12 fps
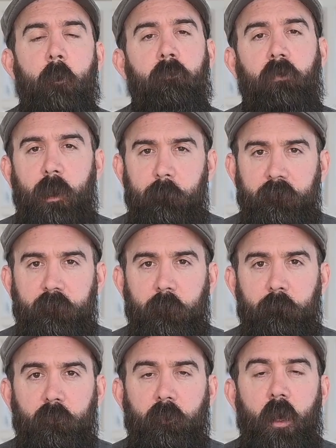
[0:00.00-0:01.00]
Prime
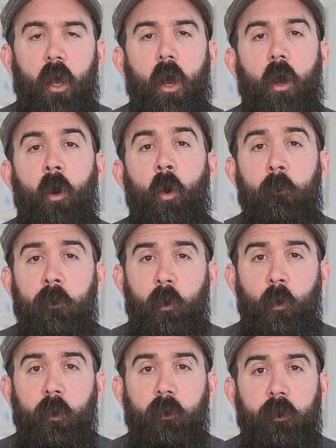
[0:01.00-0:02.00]
example, jojoba
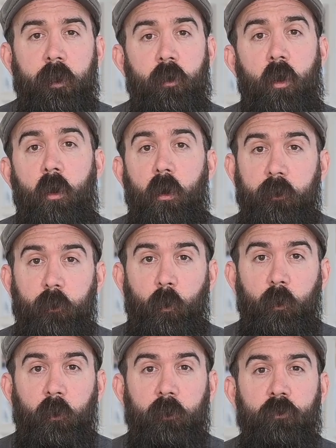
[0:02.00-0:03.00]
oil and argan
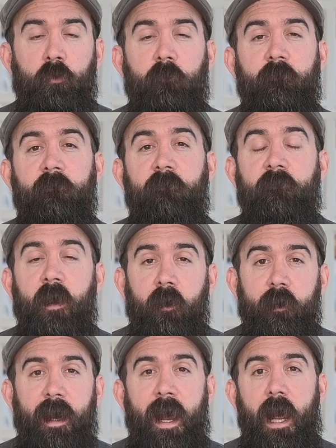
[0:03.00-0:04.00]
oil are two
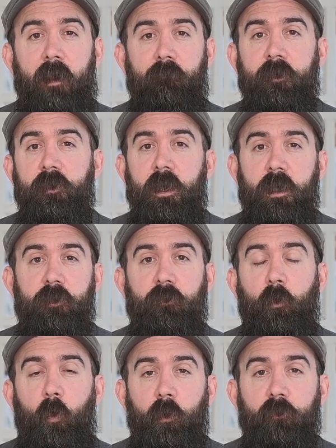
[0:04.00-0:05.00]
very advantageous
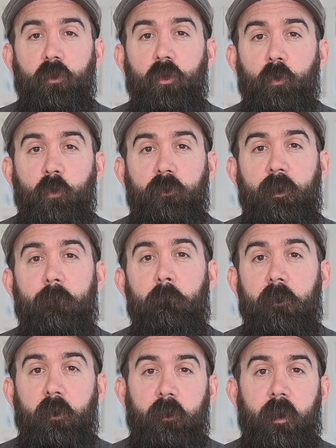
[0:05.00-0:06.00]
oils used in
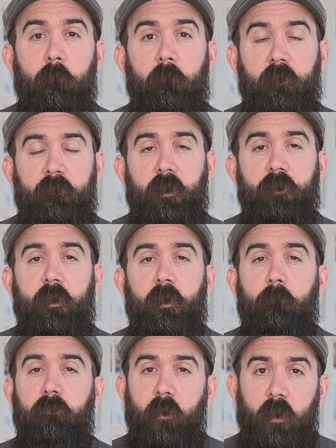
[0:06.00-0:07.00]
beard and mustache care
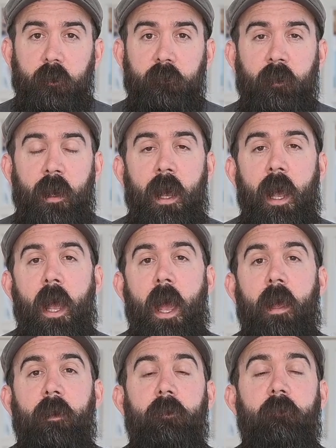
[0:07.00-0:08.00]
products.
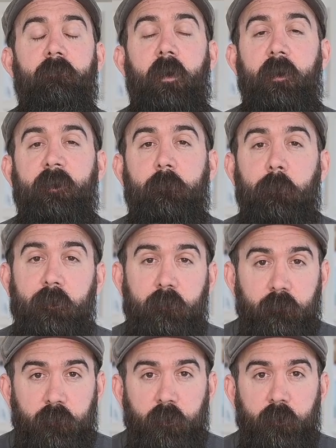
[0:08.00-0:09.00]
They're very
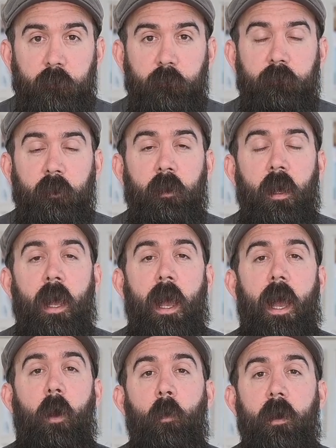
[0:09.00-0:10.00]
expensive to use.
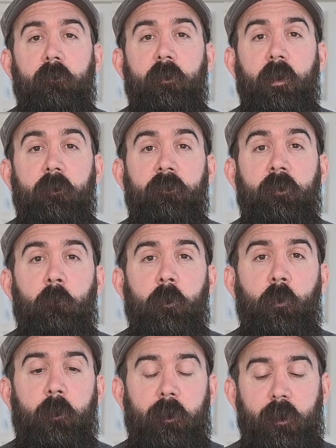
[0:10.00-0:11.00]
However, if someone
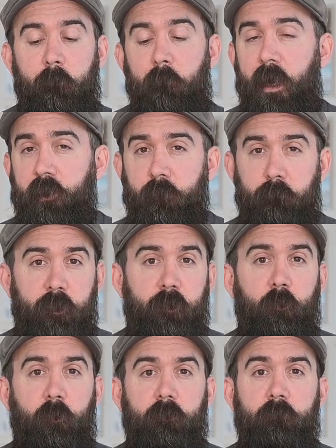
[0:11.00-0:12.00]
were to make a batch of
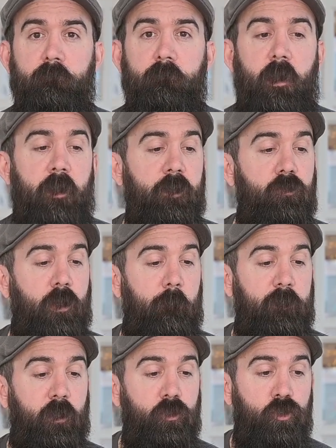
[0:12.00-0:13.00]
beard oil and they
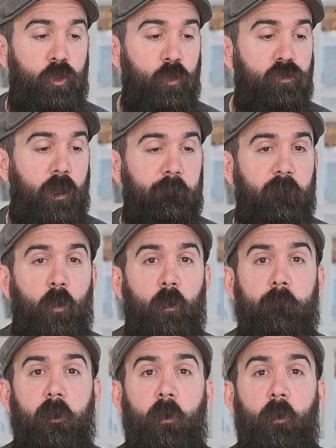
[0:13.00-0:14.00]
dropped 2 drops of
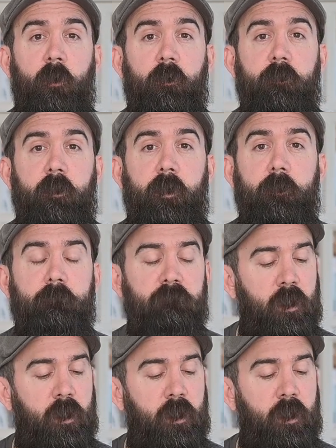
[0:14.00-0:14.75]
jojoba oil in there,